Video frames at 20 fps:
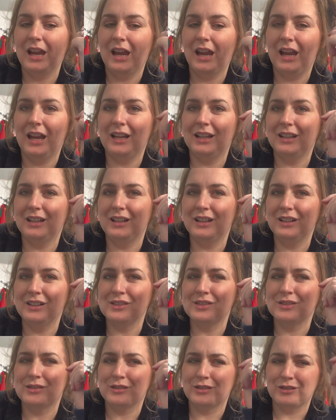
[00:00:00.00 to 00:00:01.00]
And it is
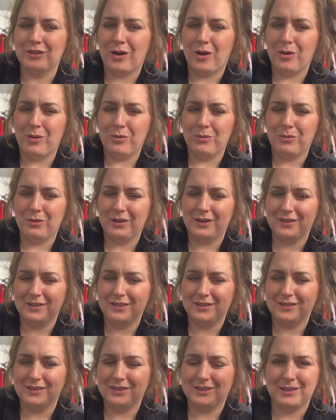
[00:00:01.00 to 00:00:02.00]
so
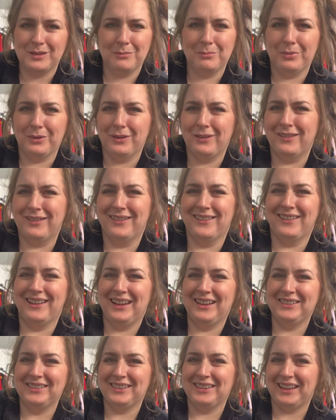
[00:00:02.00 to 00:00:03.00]
simple. I
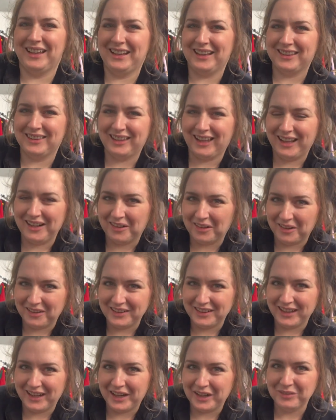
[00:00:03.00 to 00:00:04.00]
was like, is that all
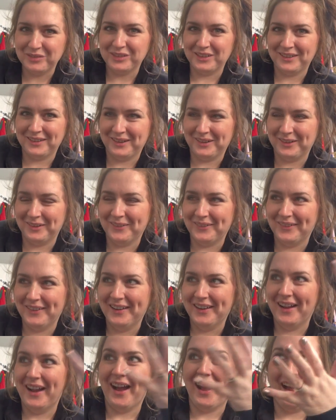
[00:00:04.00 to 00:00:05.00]
you have to do?
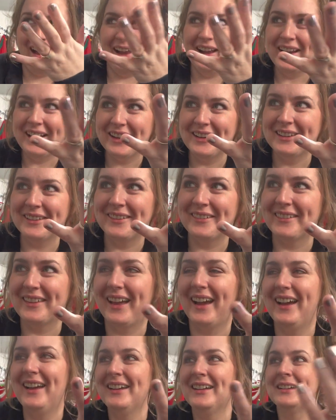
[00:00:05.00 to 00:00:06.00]
I can do
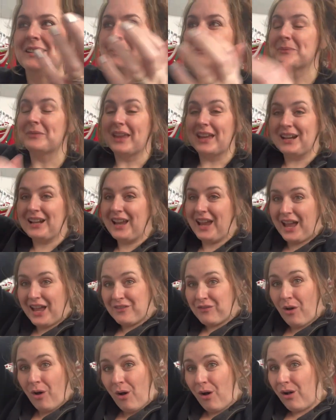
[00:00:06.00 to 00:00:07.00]
that. And I have
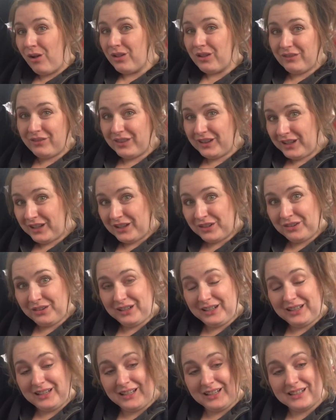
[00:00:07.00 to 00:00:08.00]
all of the
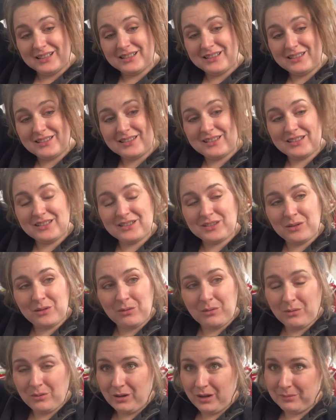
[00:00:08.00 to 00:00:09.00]
ingredients.
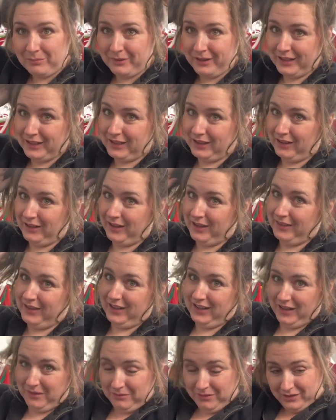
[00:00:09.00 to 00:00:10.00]
So I'm like, I think
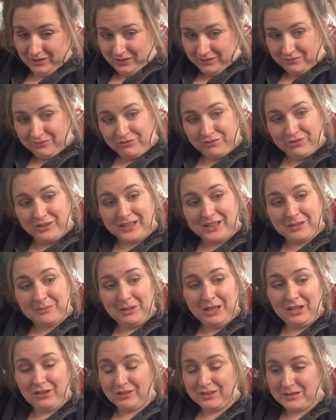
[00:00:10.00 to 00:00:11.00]
I'm gonna friggin'
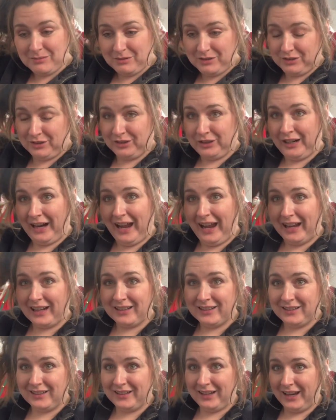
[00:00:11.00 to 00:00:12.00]
make Christmas crack
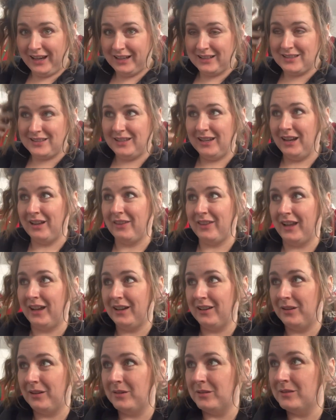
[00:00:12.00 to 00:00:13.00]
today and see how that
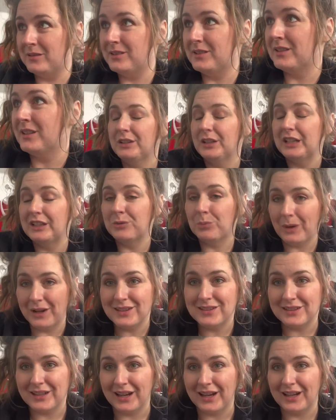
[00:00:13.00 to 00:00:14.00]
goes. It's
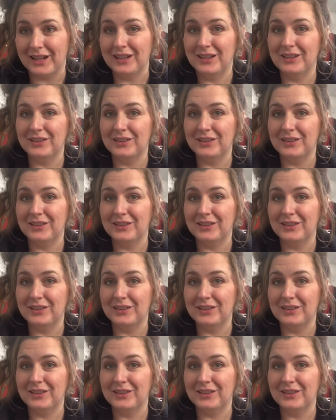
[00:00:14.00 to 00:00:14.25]
Wednesday.